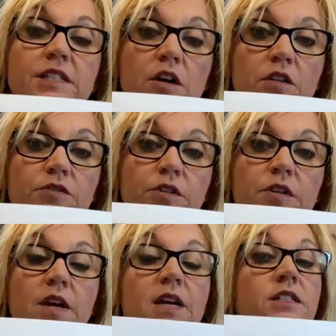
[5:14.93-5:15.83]
offer,
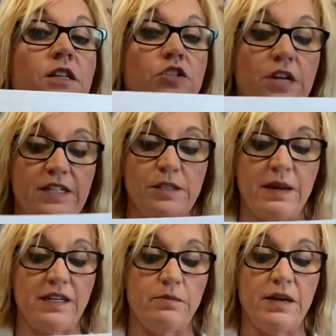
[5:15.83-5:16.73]
such as
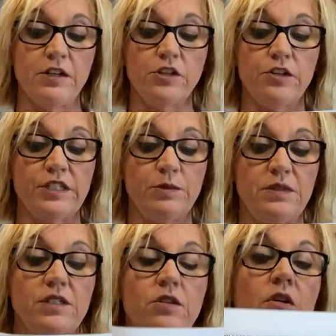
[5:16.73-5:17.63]
Make a Better
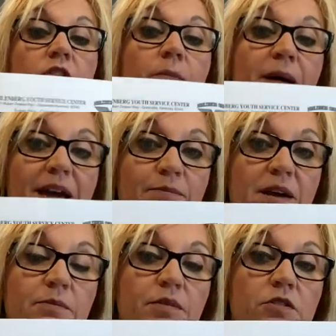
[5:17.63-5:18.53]
Christmas or the
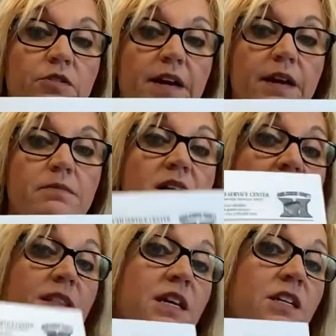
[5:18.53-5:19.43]
Backpack Program.
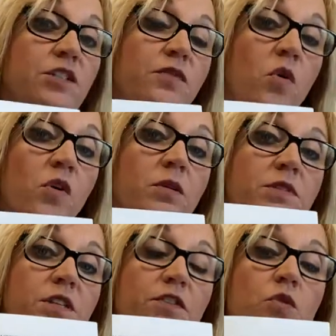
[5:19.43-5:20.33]
These forms,
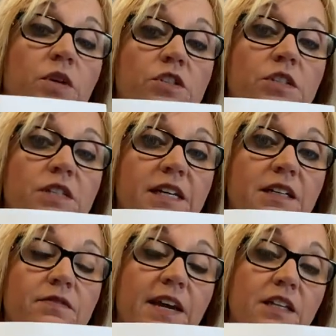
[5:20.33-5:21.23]
if you wish to take
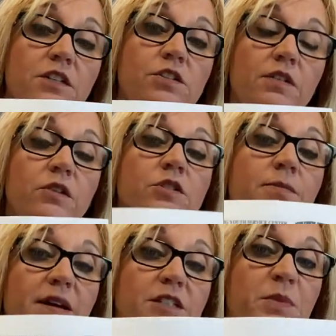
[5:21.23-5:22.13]
advantage of those,
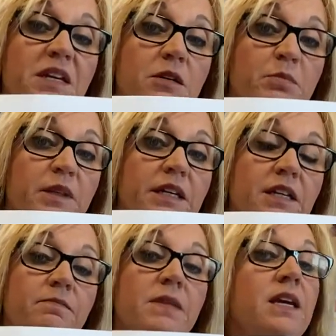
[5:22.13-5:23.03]
must be
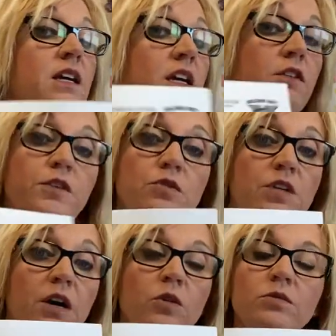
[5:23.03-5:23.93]
completed. If you
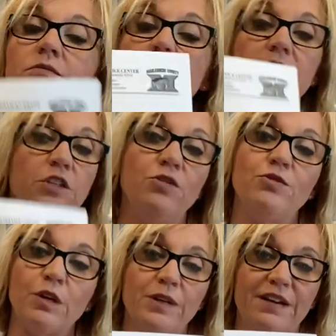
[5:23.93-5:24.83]
don't, then you
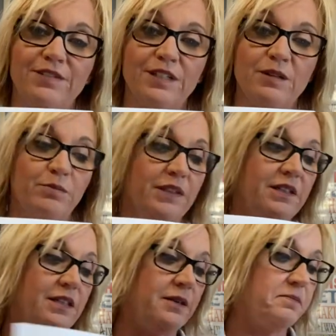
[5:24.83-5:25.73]
don't have to complete
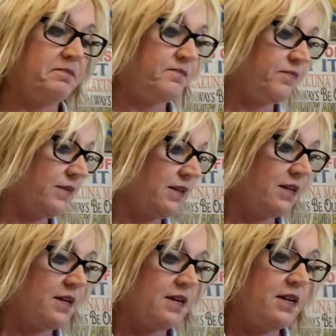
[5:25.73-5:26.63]
them.
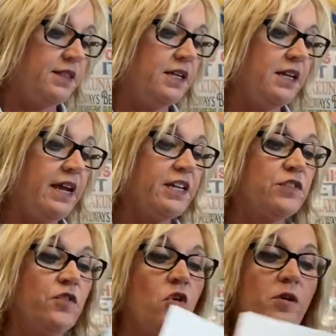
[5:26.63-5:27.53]
The next
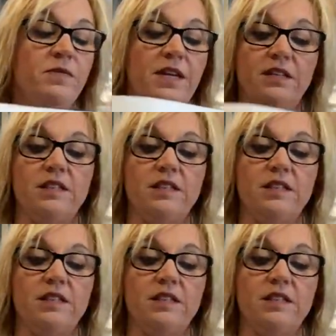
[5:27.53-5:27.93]
form that is